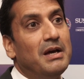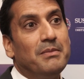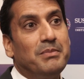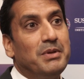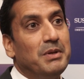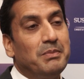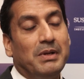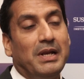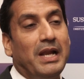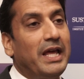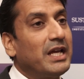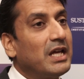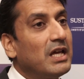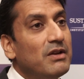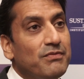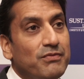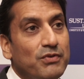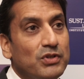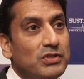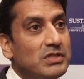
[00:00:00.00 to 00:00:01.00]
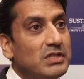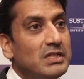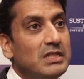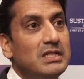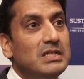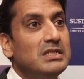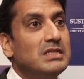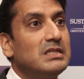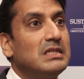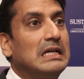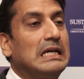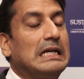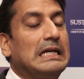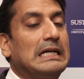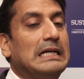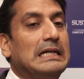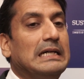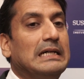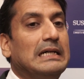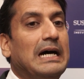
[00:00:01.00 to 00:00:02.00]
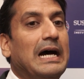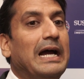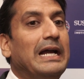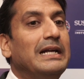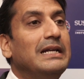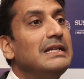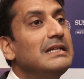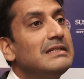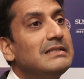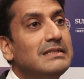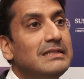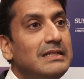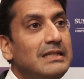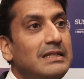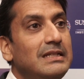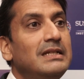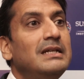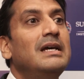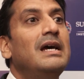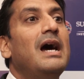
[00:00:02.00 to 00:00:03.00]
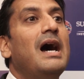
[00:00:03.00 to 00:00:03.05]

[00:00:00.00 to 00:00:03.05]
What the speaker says: People like Infosys, ITC